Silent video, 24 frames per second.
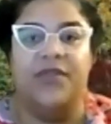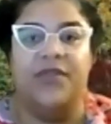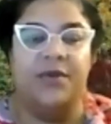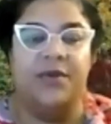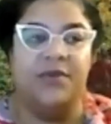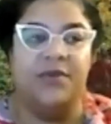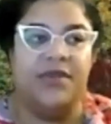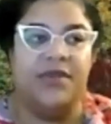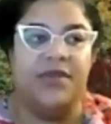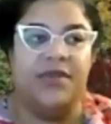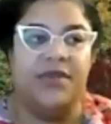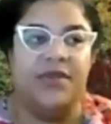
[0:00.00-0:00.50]

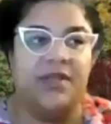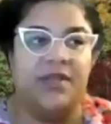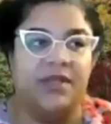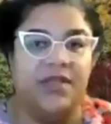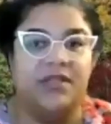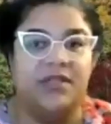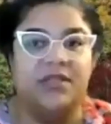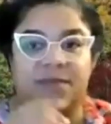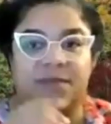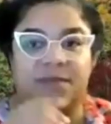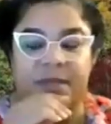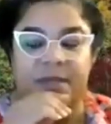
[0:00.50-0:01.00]
Thing with
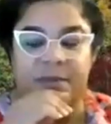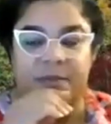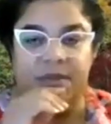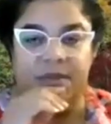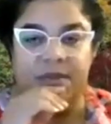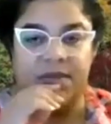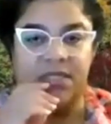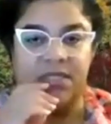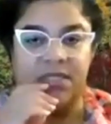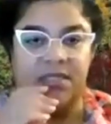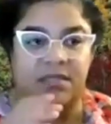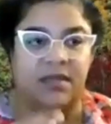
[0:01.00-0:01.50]
indigenous
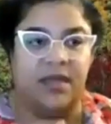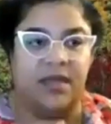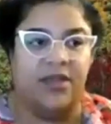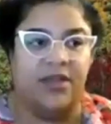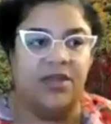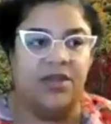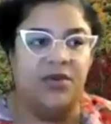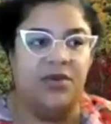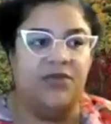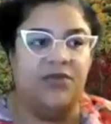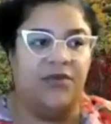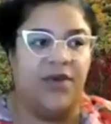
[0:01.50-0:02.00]
people is
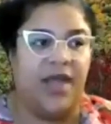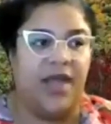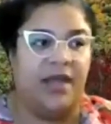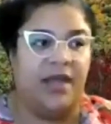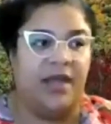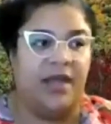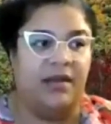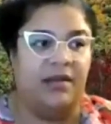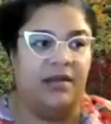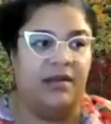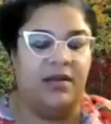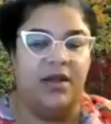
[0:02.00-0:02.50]
like you
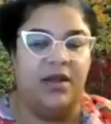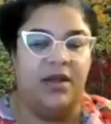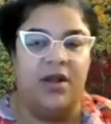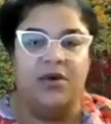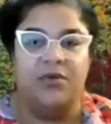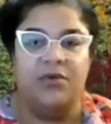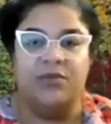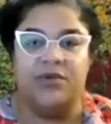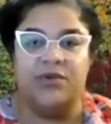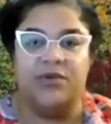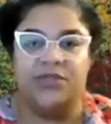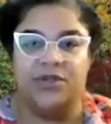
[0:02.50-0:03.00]
find
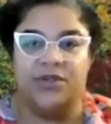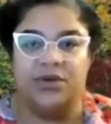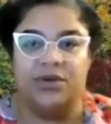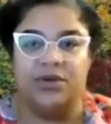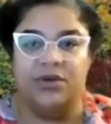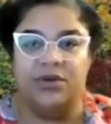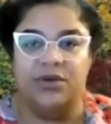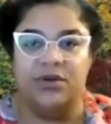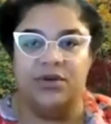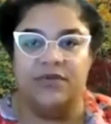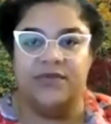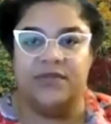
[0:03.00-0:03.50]

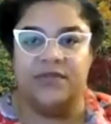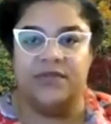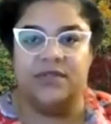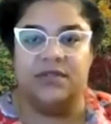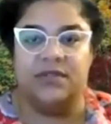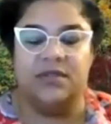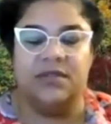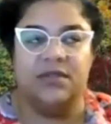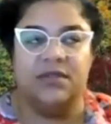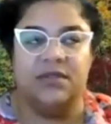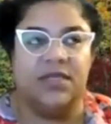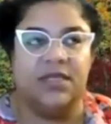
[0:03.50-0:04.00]

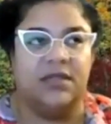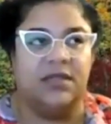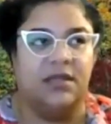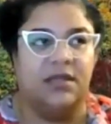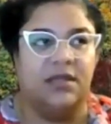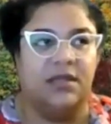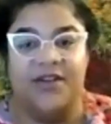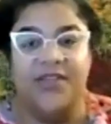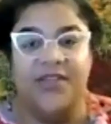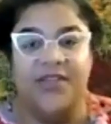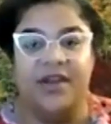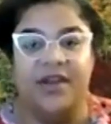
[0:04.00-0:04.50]
reserves,
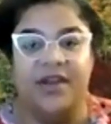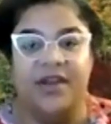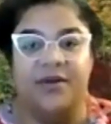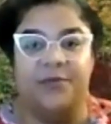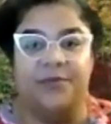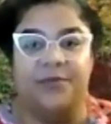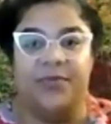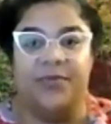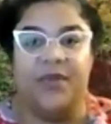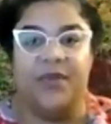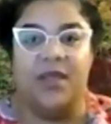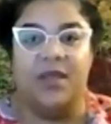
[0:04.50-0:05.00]
so
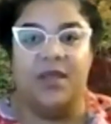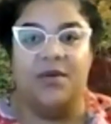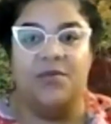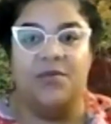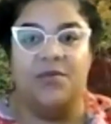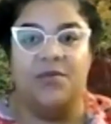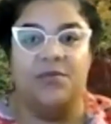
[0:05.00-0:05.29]
they're